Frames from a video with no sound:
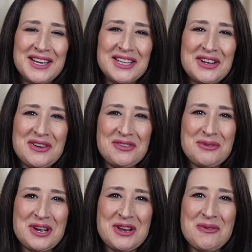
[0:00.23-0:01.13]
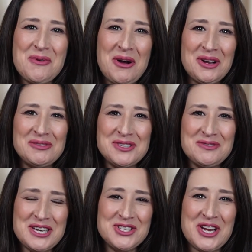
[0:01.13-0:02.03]
Hello everyone and welcome to
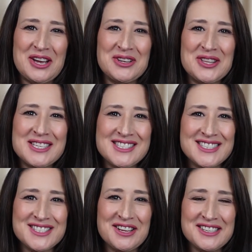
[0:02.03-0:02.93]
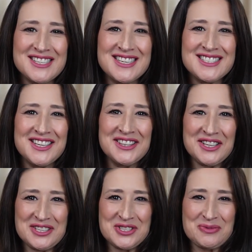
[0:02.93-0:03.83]
my channel. This is Lattes on
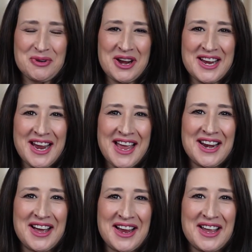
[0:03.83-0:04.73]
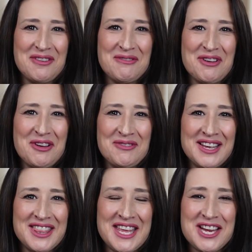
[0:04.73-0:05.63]
Lunch Break and I am
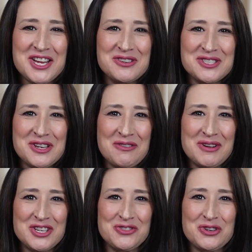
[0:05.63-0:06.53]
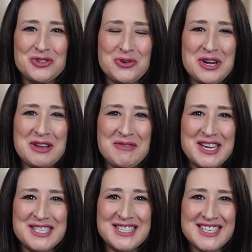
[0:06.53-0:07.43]
Velma. Thank you so much for joining me
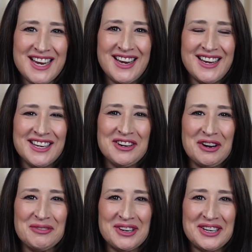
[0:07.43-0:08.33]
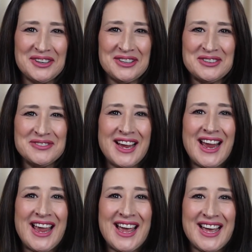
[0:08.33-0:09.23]
today in our break room
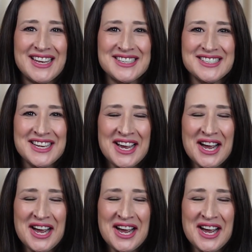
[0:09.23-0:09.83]
and